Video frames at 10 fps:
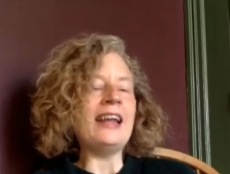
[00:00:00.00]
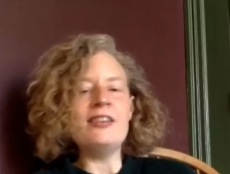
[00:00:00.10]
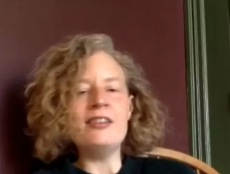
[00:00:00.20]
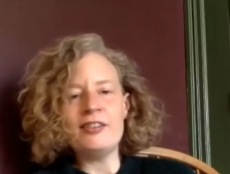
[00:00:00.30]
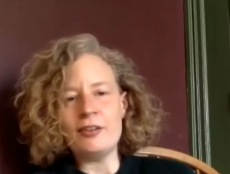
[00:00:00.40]

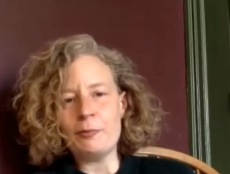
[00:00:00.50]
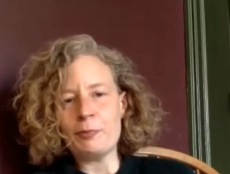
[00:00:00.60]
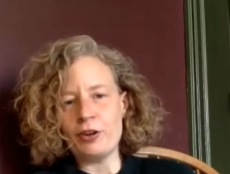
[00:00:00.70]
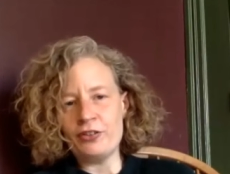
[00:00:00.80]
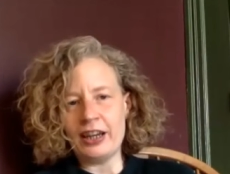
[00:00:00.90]
ends of
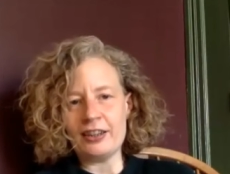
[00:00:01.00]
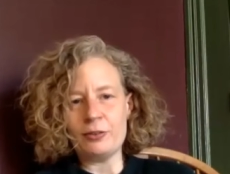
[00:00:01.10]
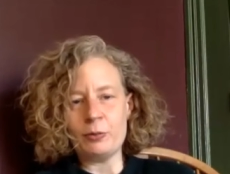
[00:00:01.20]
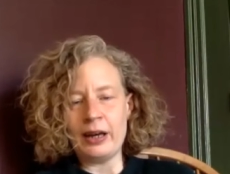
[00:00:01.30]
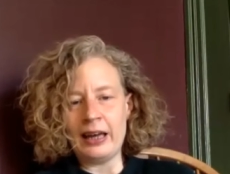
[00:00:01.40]

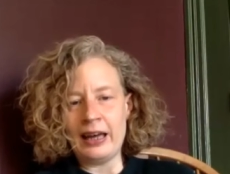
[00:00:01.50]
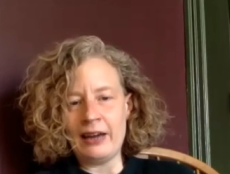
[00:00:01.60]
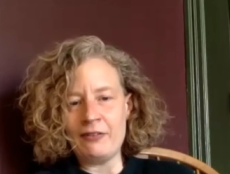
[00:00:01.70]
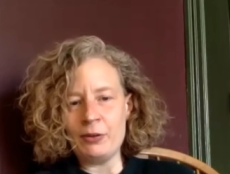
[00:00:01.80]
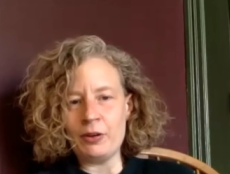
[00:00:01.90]
projects where
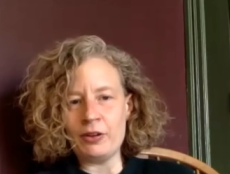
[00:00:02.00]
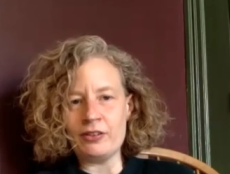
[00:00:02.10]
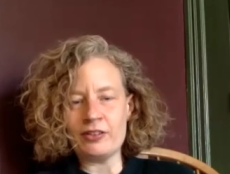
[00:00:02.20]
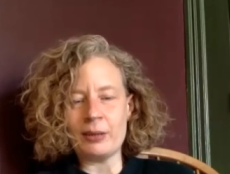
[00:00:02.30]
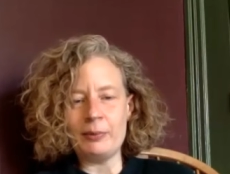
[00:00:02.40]

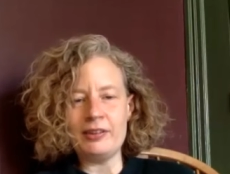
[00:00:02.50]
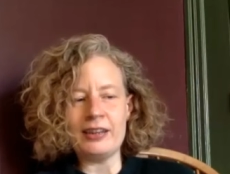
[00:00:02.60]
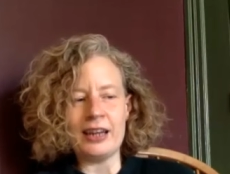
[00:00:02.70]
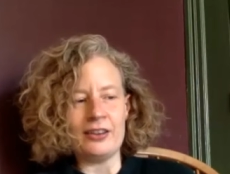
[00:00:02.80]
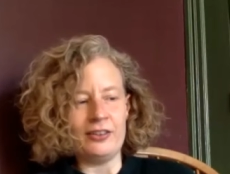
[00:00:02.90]
everyone's coming
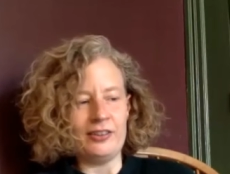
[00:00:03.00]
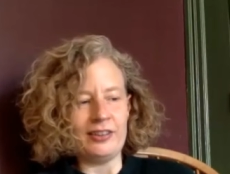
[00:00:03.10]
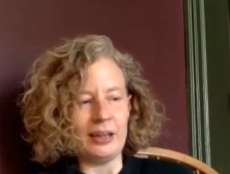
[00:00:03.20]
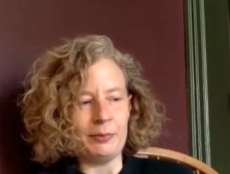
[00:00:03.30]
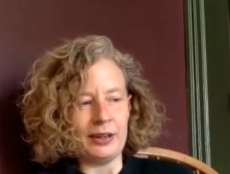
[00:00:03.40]
together and
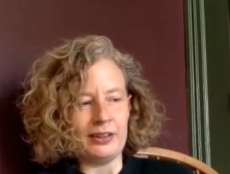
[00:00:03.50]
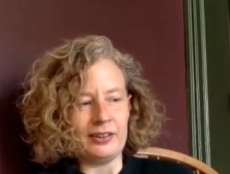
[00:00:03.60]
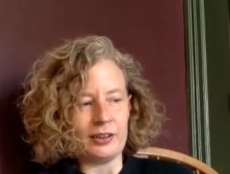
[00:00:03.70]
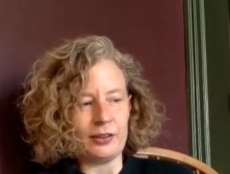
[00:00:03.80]
celebrating.